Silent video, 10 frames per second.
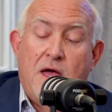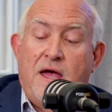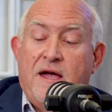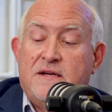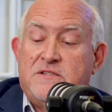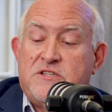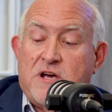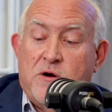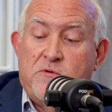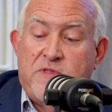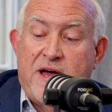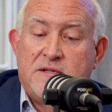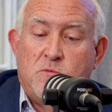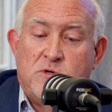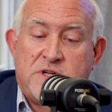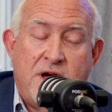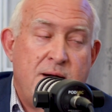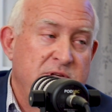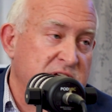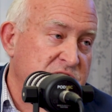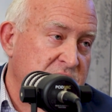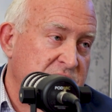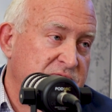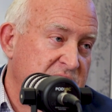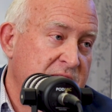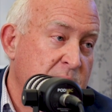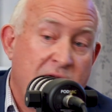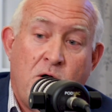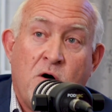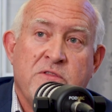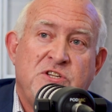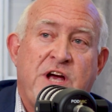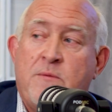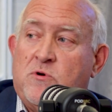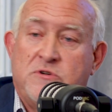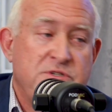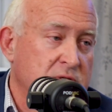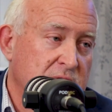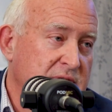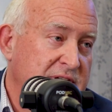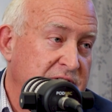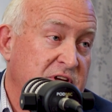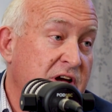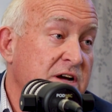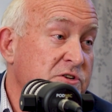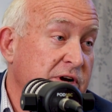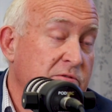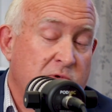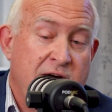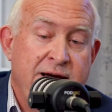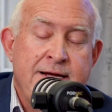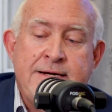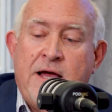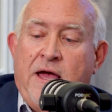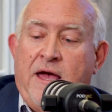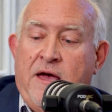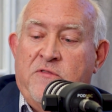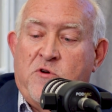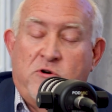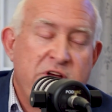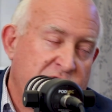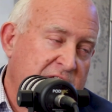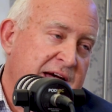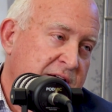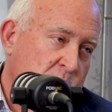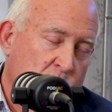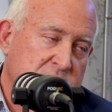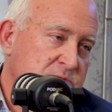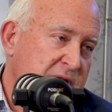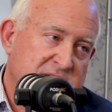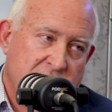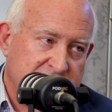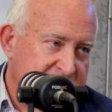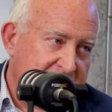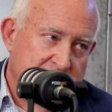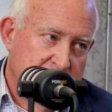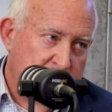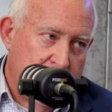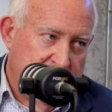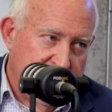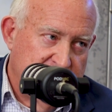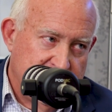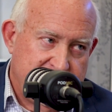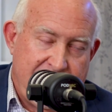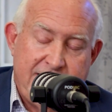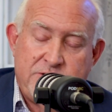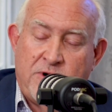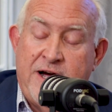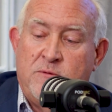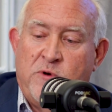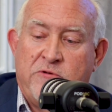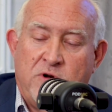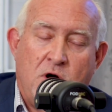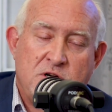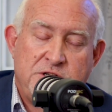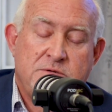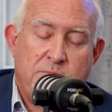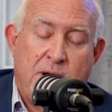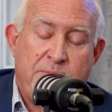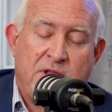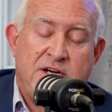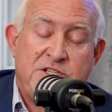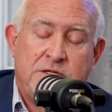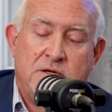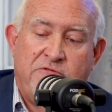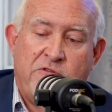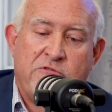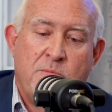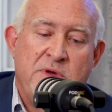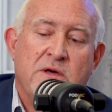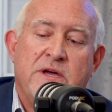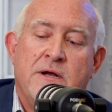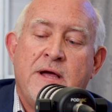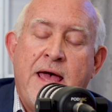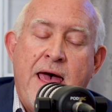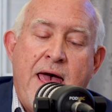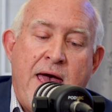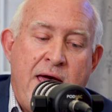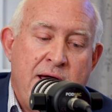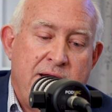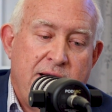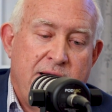And so that was a competition of think about all the chambers in the country, right? And there are different categories based on size, population size, right? And we were the largest population of over 1 million, and